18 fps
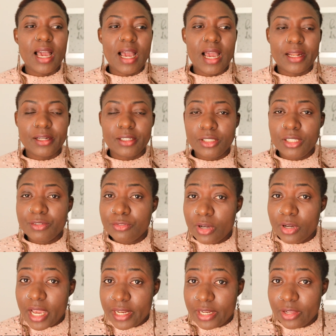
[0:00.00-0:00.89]
And
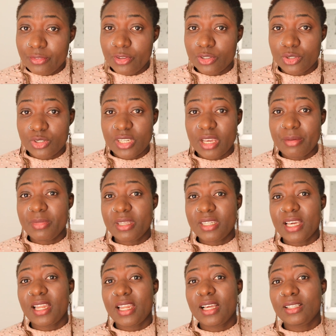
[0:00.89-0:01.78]
even any of your social
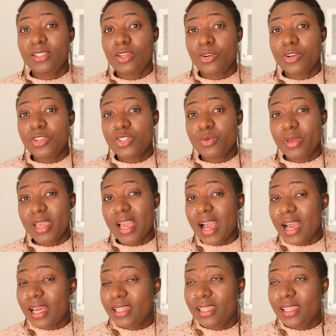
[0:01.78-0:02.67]
media you're going to be
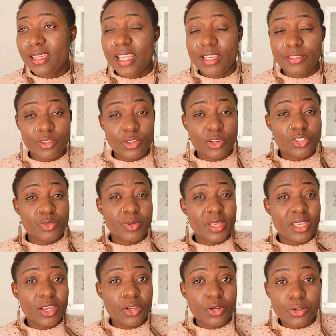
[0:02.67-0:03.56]
adding, like you're going to
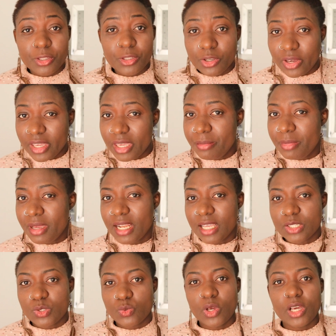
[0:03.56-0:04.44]
be including your
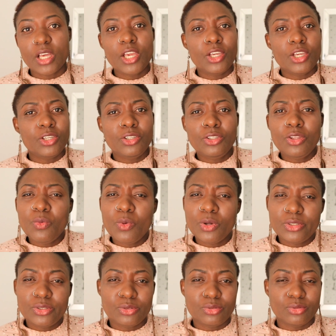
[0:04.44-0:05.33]
email as well. You don't
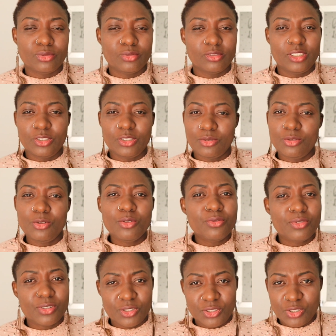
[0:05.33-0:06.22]
want to,
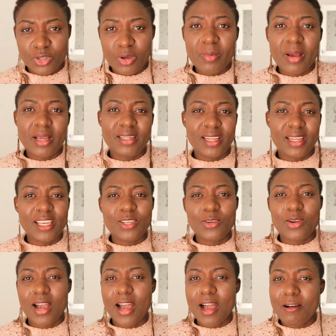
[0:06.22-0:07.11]
look for a job and then
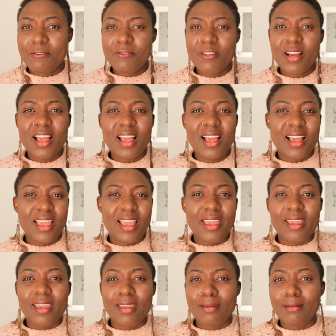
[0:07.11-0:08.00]
you have
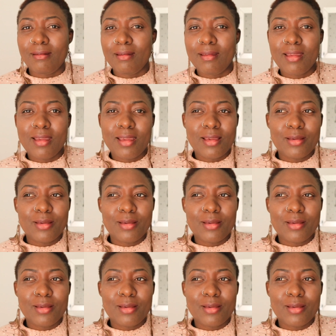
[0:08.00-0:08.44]
a